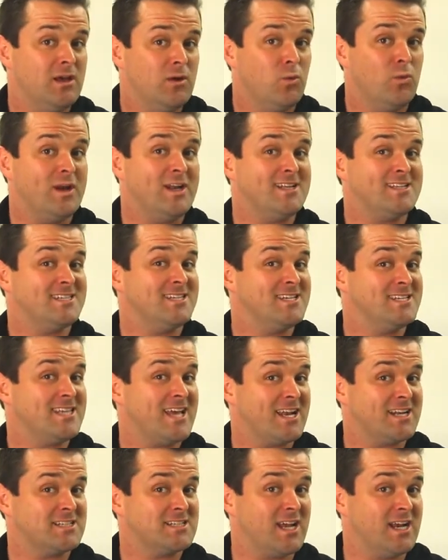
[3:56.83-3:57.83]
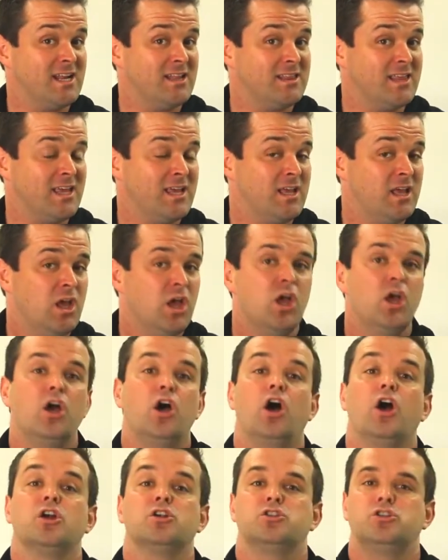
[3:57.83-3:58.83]
when it sees that exciting thing,
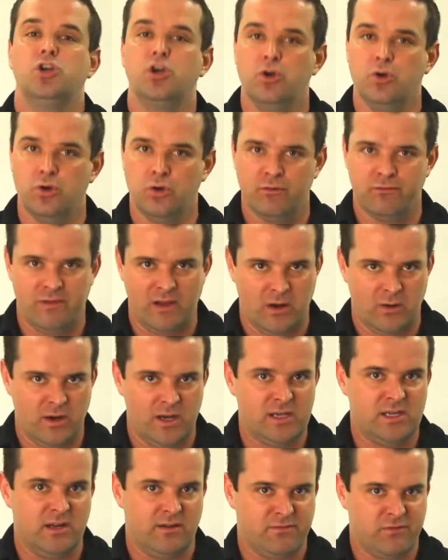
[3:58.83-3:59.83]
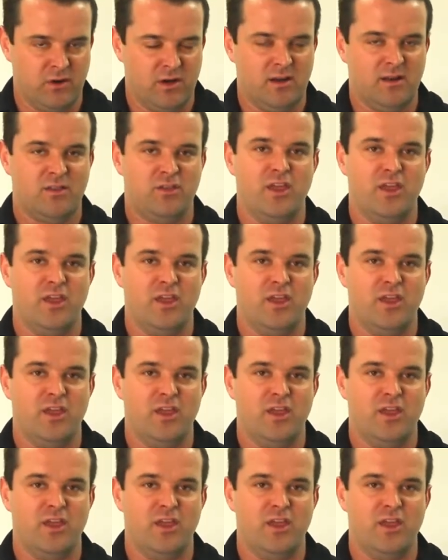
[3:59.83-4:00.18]
are two very different